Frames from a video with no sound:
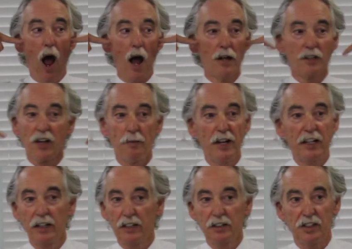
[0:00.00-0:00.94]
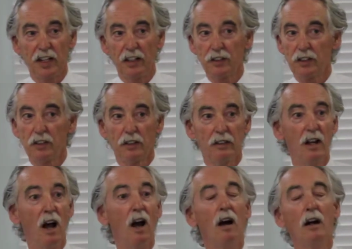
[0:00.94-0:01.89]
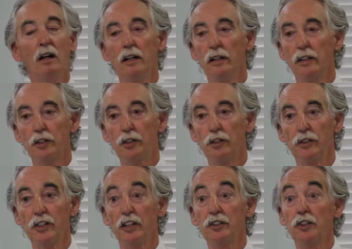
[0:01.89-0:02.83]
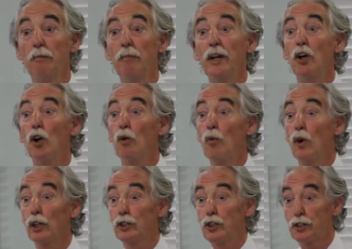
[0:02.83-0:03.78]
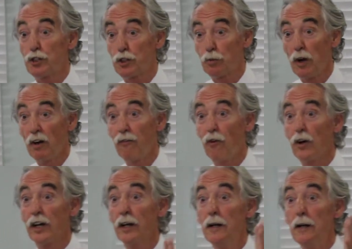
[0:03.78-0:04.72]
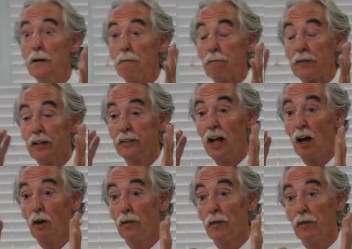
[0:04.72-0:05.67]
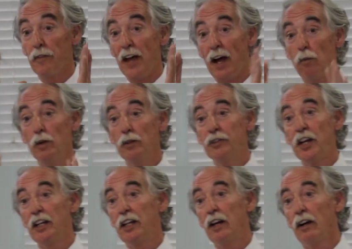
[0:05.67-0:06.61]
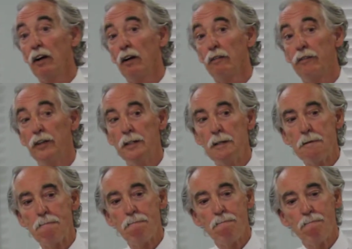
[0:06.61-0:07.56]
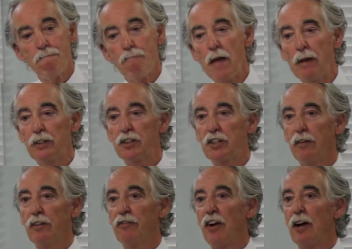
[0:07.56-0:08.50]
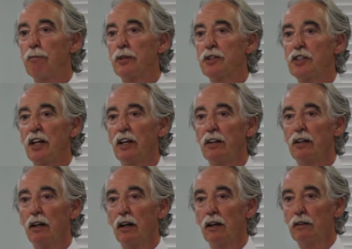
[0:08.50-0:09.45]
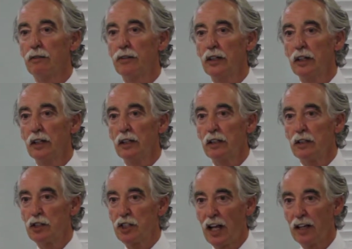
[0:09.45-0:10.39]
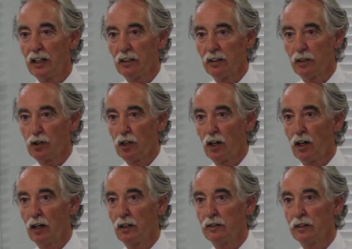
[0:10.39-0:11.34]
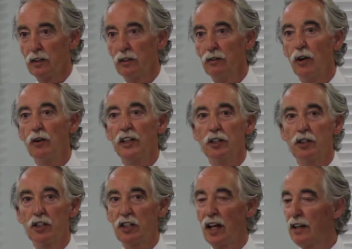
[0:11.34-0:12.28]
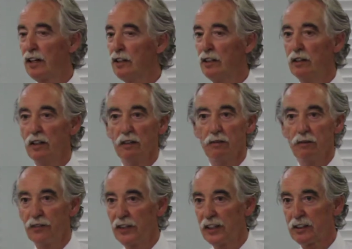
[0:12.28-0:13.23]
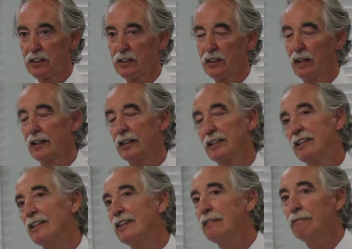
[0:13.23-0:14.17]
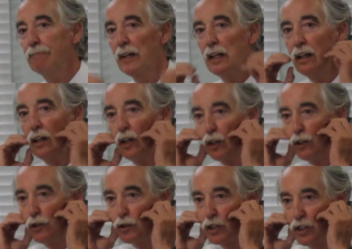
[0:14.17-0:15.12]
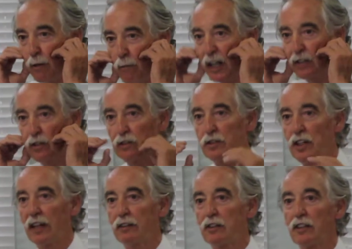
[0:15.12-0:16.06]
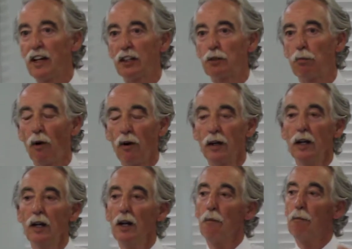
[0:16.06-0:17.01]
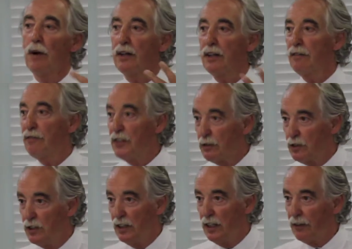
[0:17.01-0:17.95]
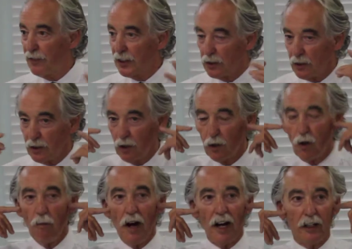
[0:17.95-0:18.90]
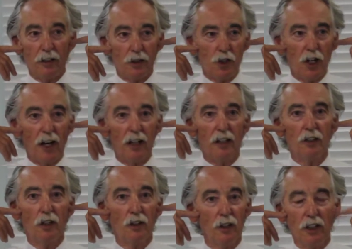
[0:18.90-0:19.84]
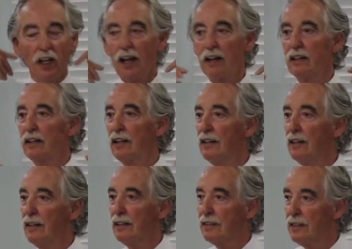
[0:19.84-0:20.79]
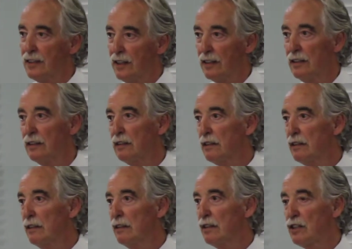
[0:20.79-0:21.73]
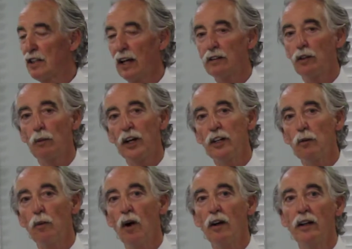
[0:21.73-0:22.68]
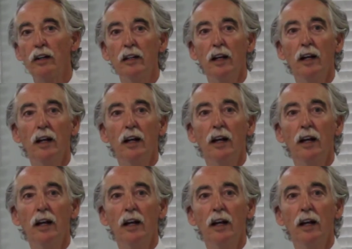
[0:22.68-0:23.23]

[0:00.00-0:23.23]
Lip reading: does that make any sense? No, it sure doesn't, but it'll work just as well for you. Now, that will take care of maybe 75% of setting the jaw. You've only set it, you didn't fix, you didn't loosen the muscles, that's the next part. But if you go back and check and you look at it and it didn't set the way you wanted,